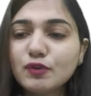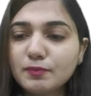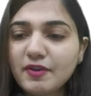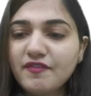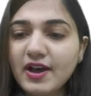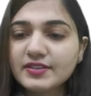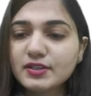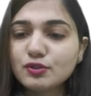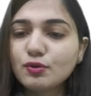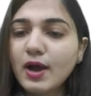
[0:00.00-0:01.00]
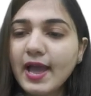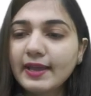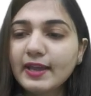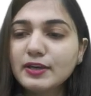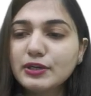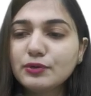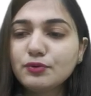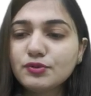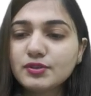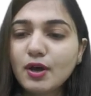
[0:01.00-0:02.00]
would be faster. So I can
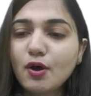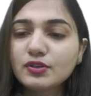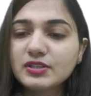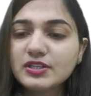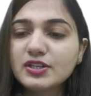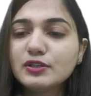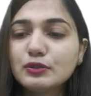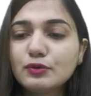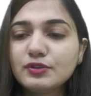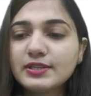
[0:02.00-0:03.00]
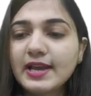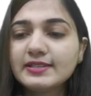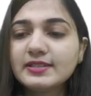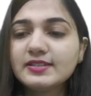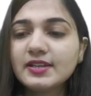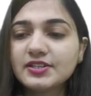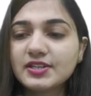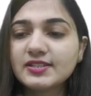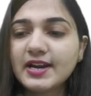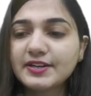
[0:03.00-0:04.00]
use the oxygen source gases such
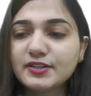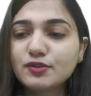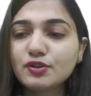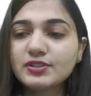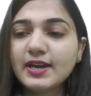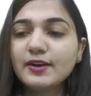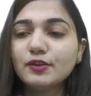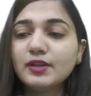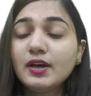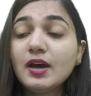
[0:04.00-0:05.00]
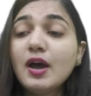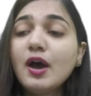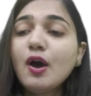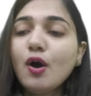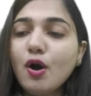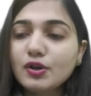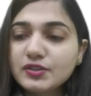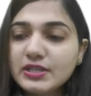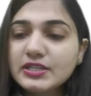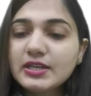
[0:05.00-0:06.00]
as nitrous oxide on the
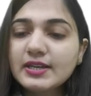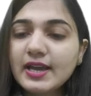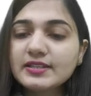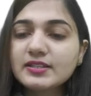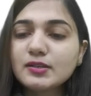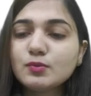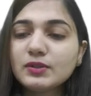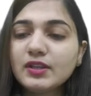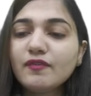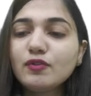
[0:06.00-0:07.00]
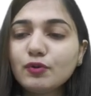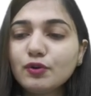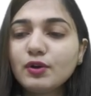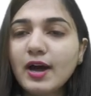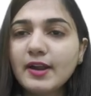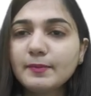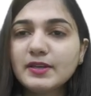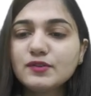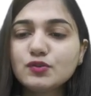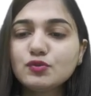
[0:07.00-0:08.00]
oxygen gases with the
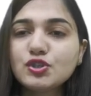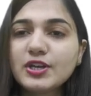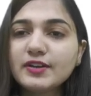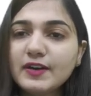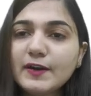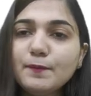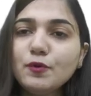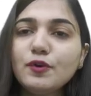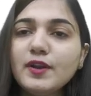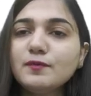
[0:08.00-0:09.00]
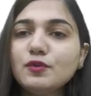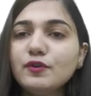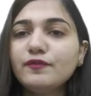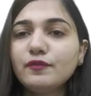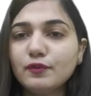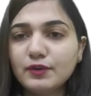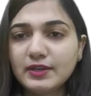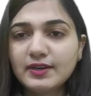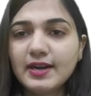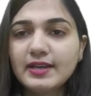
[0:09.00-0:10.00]
fluorocarbons to generate more and more
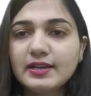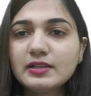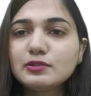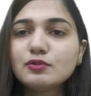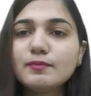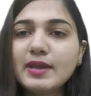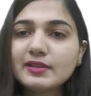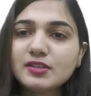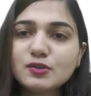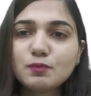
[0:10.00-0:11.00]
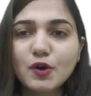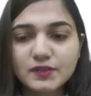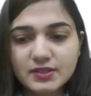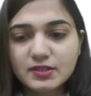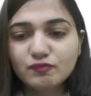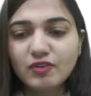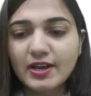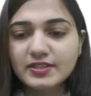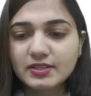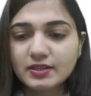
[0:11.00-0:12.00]
fluorine radicals to make this process
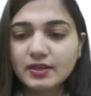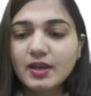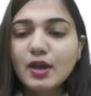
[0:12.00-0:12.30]
faster.